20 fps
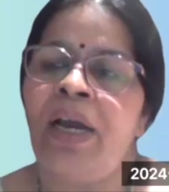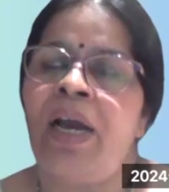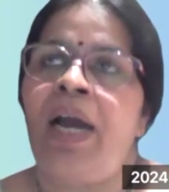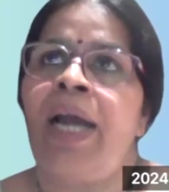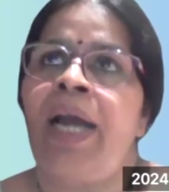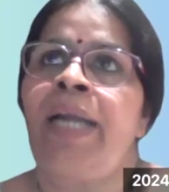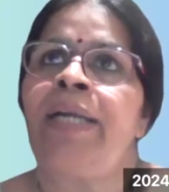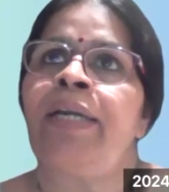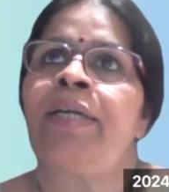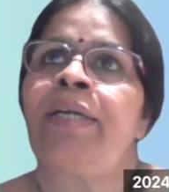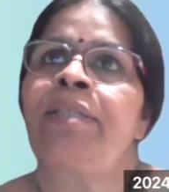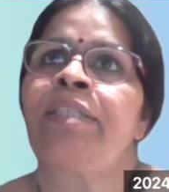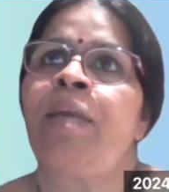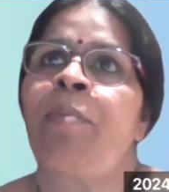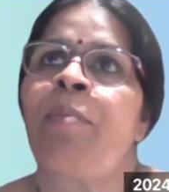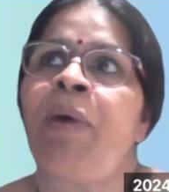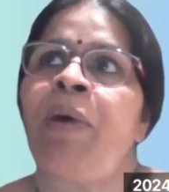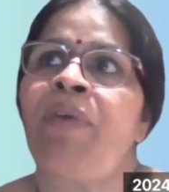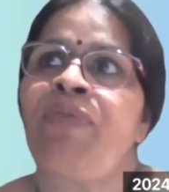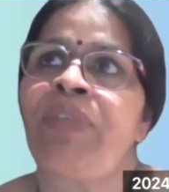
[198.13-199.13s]
And
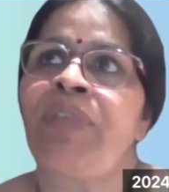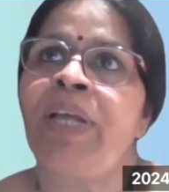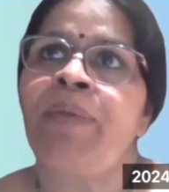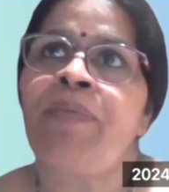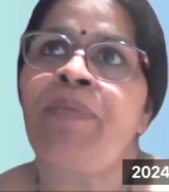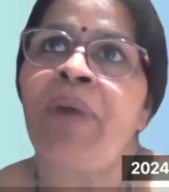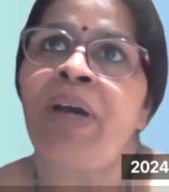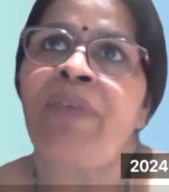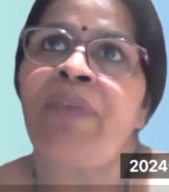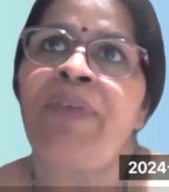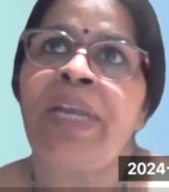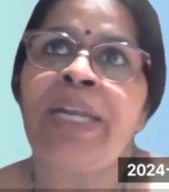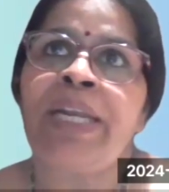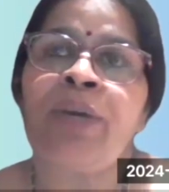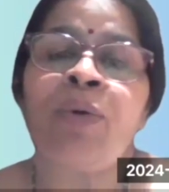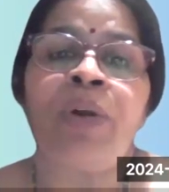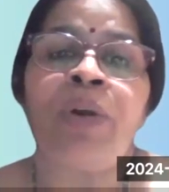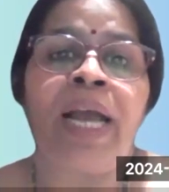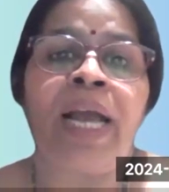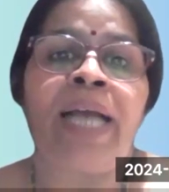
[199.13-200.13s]
some of them are very
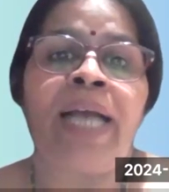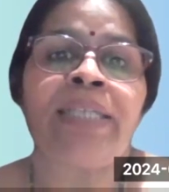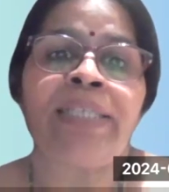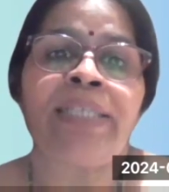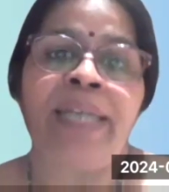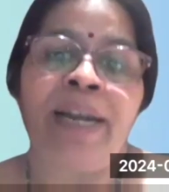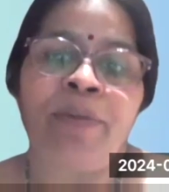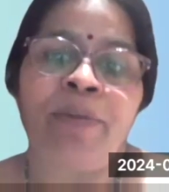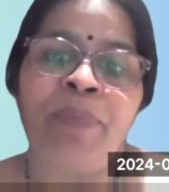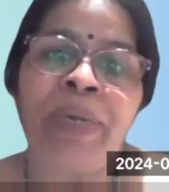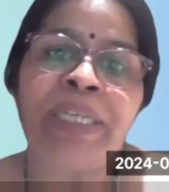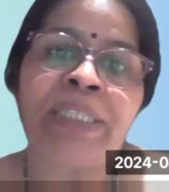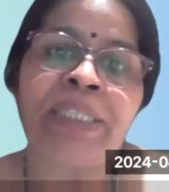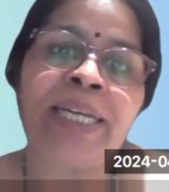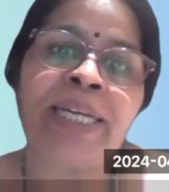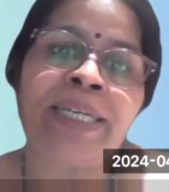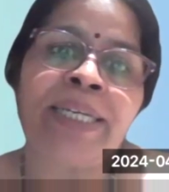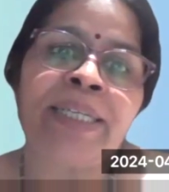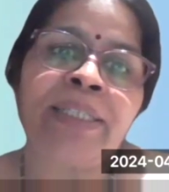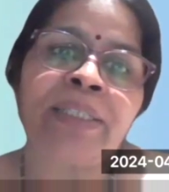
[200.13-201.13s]
good as an
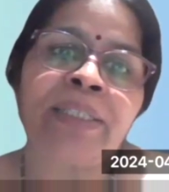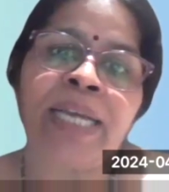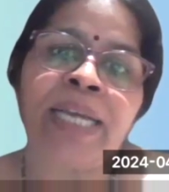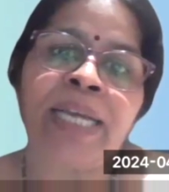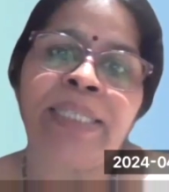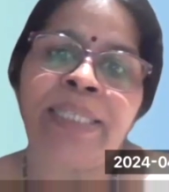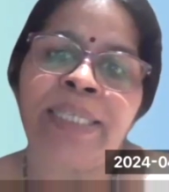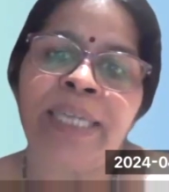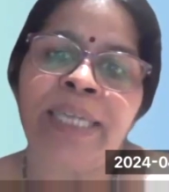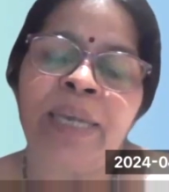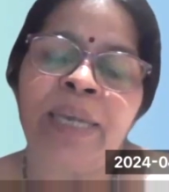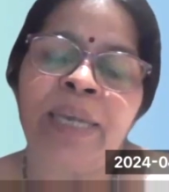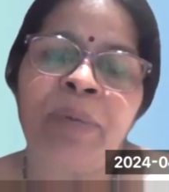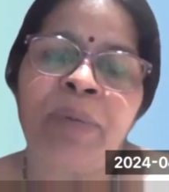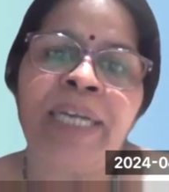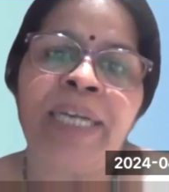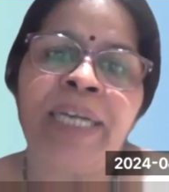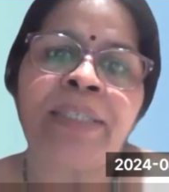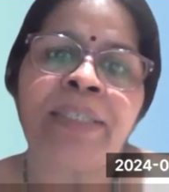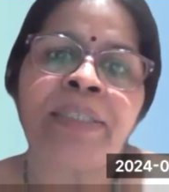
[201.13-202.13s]
administrators, as a team
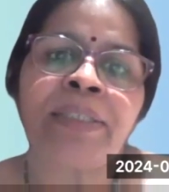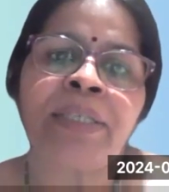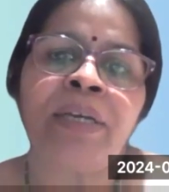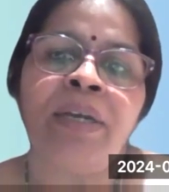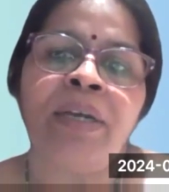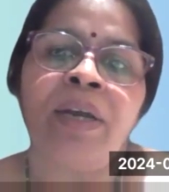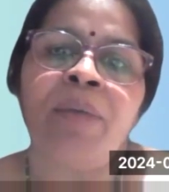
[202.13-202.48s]
leaders.